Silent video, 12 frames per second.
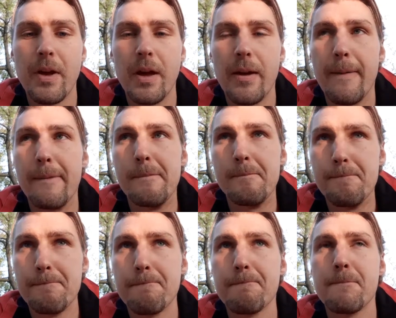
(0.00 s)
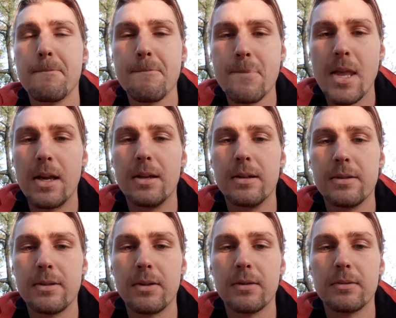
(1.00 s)
Um,
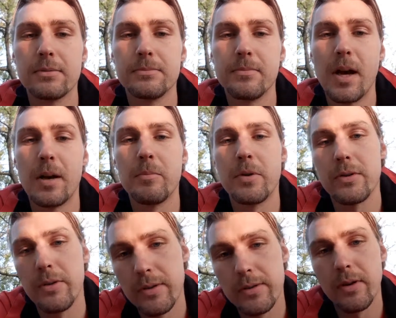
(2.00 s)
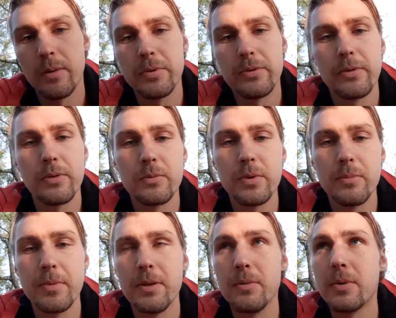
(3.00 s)
so I brought these hubs with
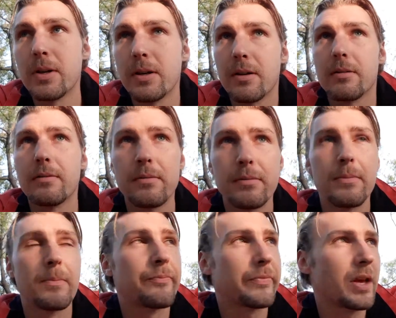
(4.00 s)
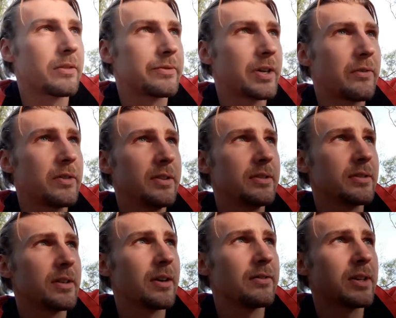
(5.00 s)
me when I traveled.
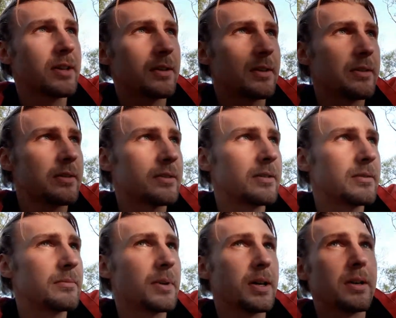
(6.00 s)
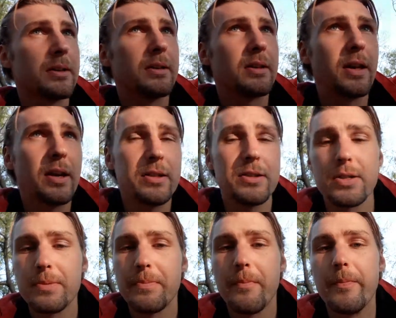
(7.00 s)
I've taken them in my luggage,
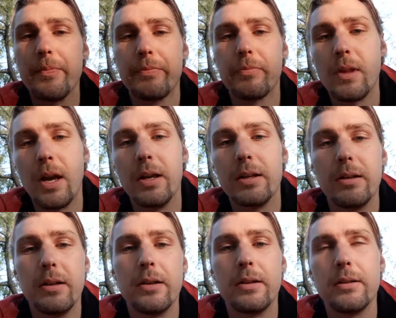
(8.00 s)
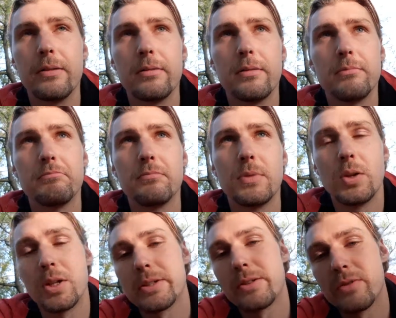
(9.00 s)
and uh, no
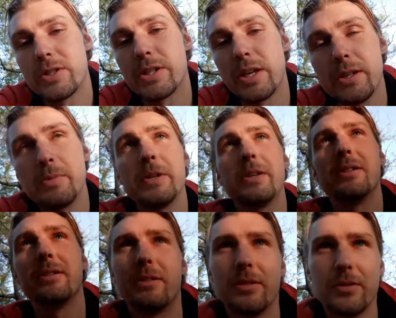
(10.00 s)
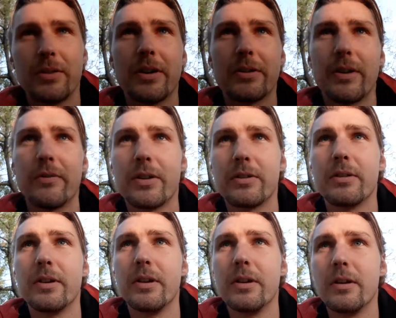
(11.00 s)
one has ever checked me. No one has ever
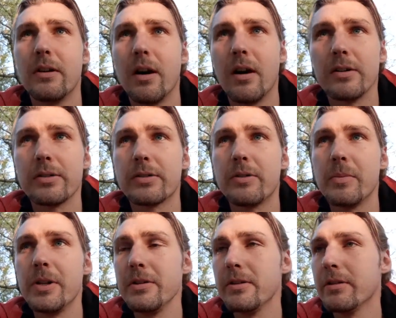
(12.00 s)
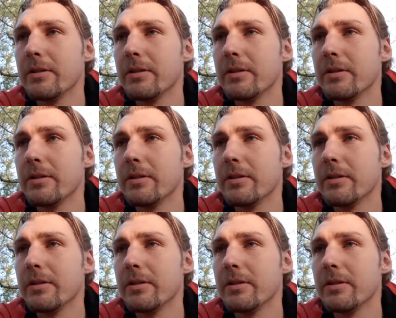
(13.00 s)
asked me.